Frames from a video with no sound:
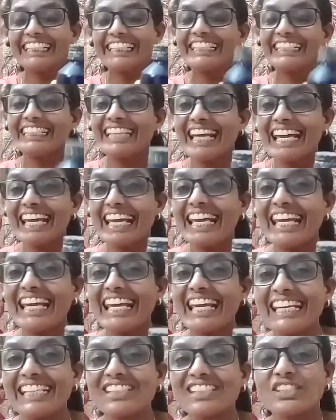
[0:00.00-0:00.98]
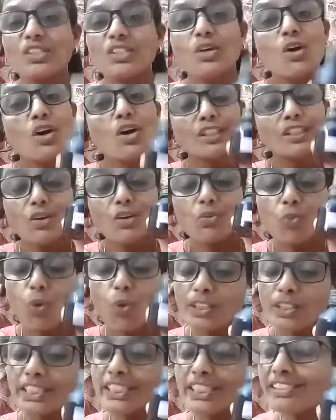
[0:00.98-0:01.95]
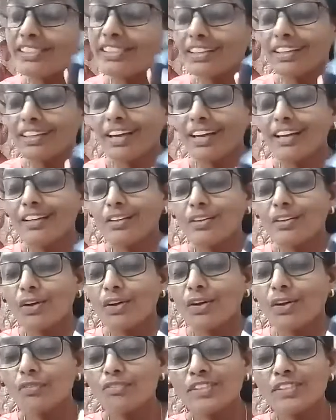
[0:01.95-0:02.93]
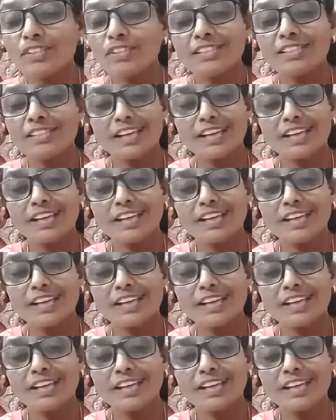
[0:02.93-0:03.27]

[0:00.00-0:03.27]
Yes. Now what is the color of this